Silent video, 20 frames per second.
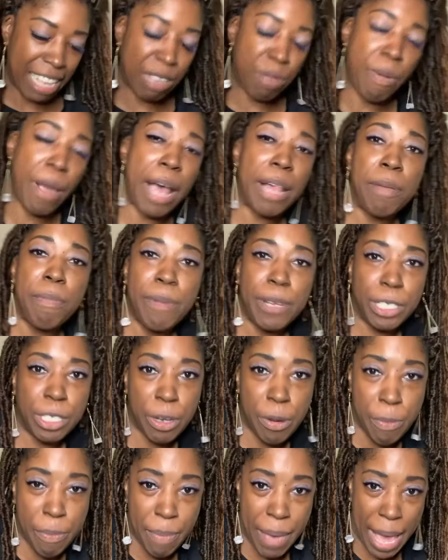Probably put
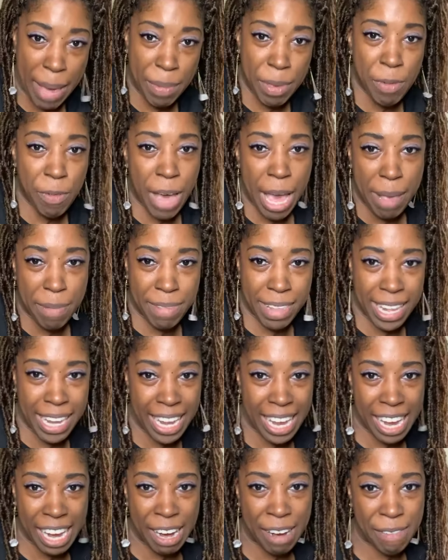your baby wipes in
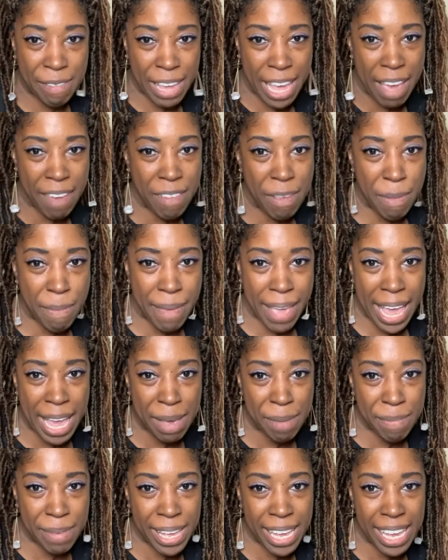here if you have a
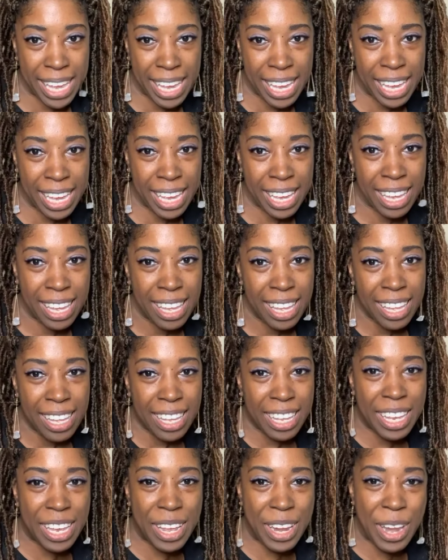baby,
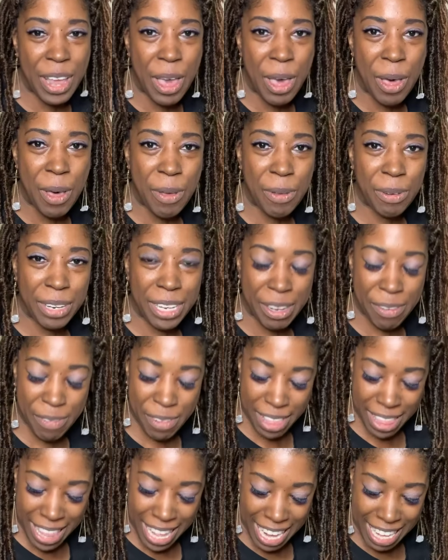you know,
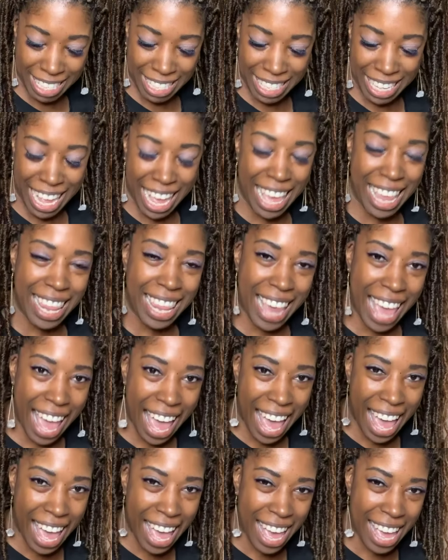different things like
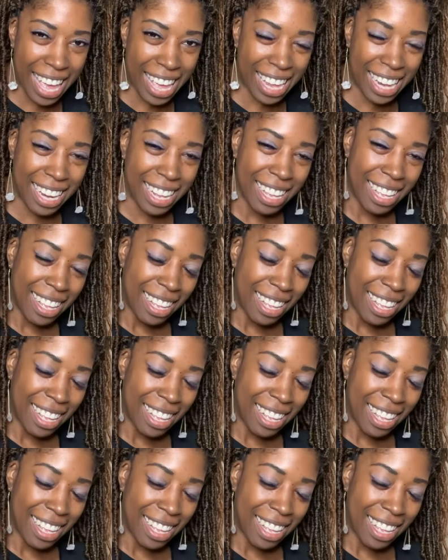that.